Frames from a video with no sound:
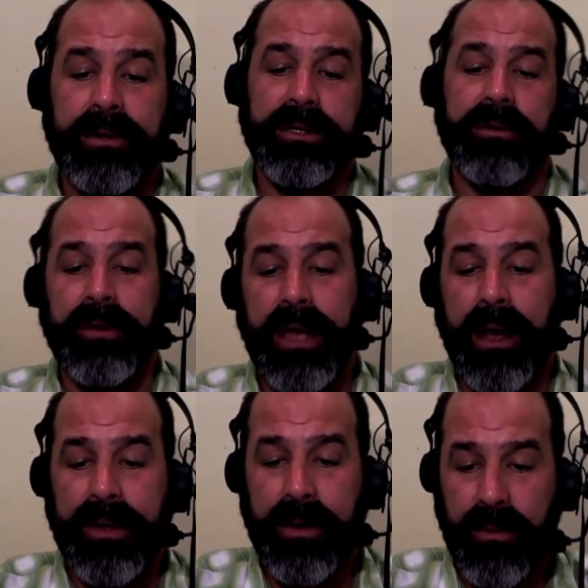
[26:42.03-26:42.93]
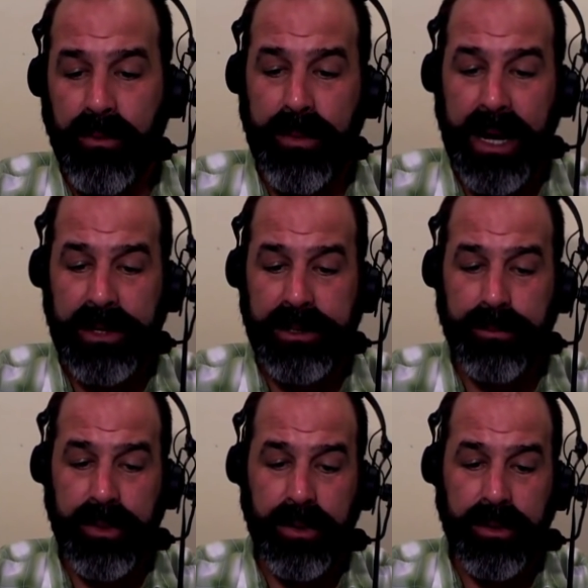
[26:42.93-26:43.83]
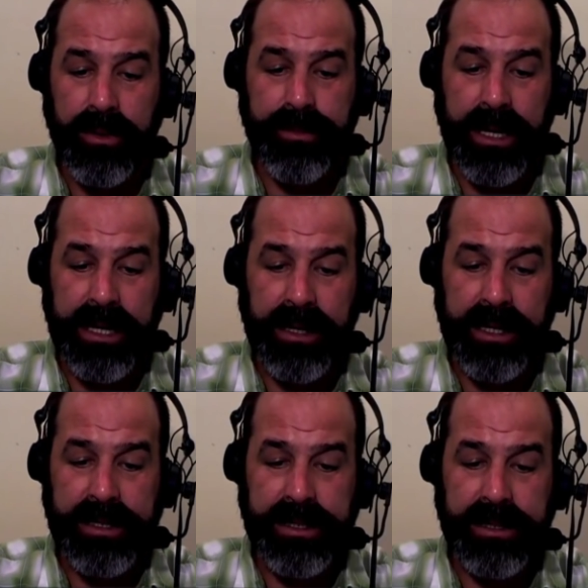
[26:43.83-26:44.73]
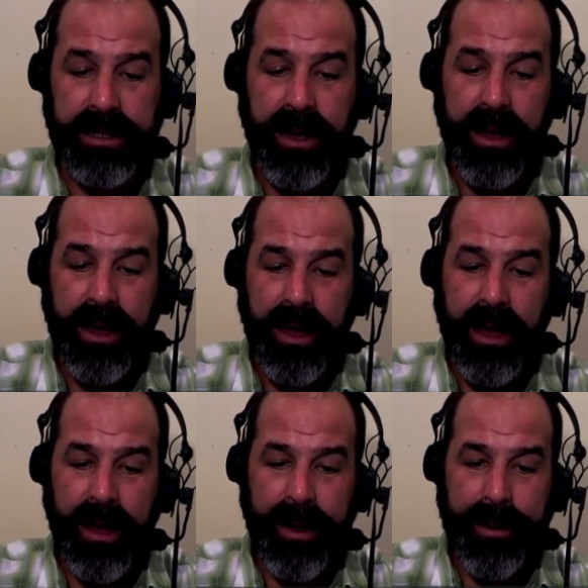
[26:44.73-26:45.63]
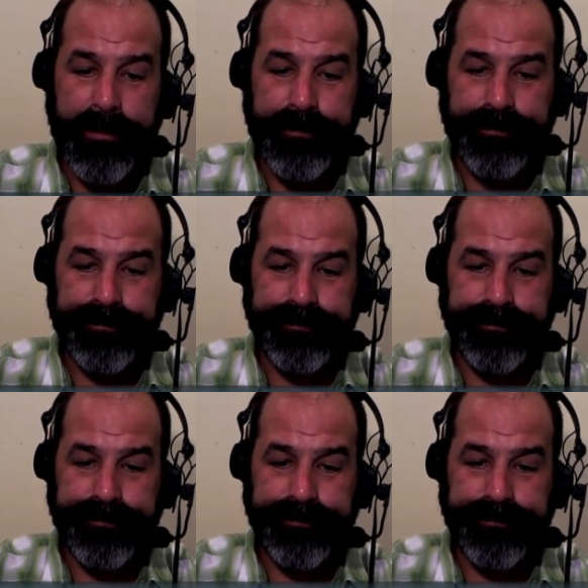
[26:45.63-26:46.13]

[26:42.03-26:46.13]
So for now, that remains pure speculation. Um,